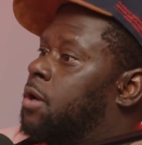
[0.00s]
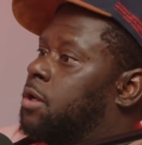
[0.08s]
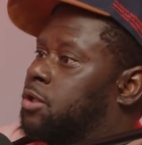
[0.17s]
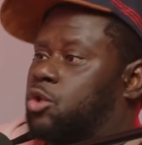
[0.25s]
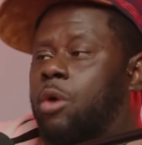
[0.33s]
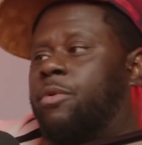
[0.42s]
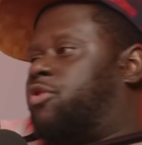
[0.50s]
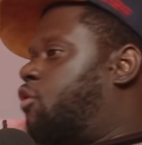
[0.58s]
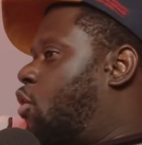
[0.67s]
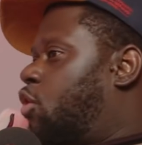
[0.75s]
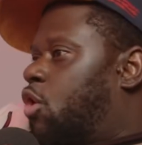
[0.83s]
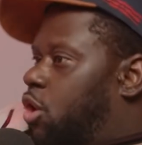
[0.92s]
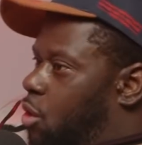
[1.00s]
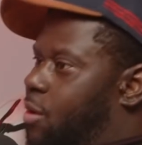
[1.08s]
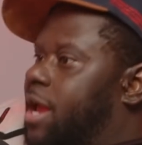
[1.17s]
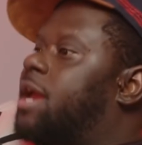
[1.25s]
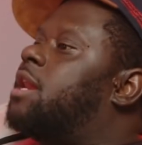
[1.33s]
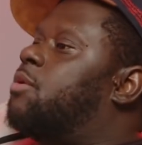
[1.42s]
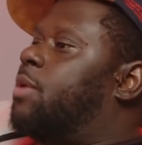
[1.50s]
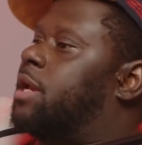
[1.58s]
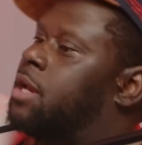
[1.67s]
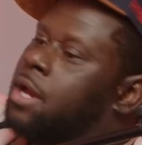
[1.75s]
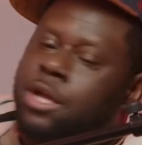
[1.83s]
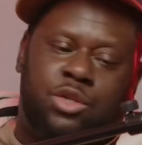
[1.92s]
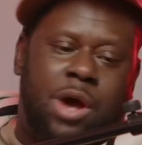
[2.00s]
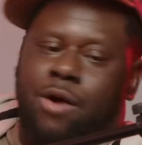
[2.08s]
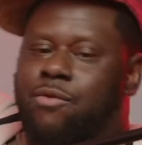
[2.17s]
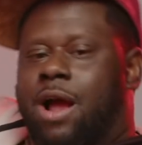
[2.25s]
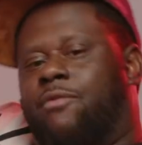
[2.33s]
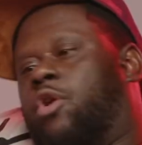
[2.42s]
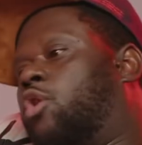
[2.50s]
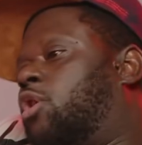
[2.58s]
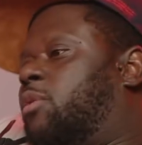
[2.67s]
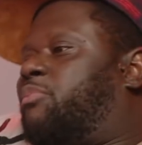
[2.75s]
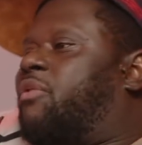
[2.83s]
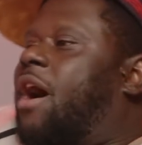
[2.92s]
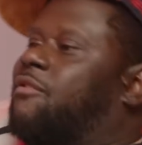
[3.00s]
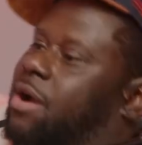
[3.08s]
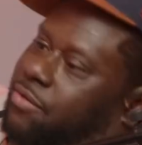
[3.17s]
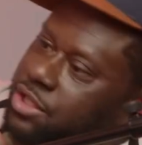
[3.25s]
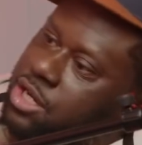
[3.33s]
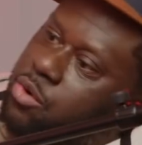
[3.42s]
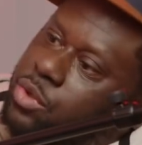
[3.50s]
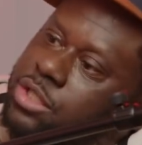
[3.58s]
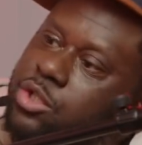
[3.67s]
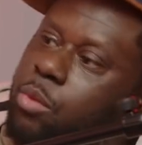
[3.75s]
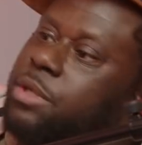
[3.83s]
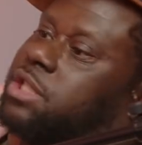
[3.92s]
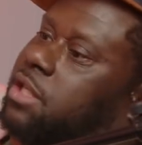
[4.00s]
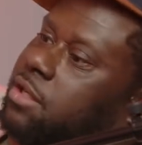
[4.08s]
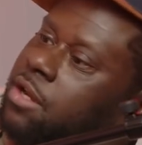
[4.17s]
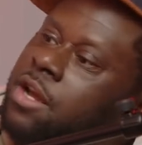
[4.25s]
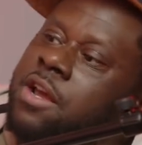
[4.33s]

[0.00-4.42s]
So I'm gonna throw it all away anyway. So I'd rather go to the private. I'd rather deal with this. I'm gonna send.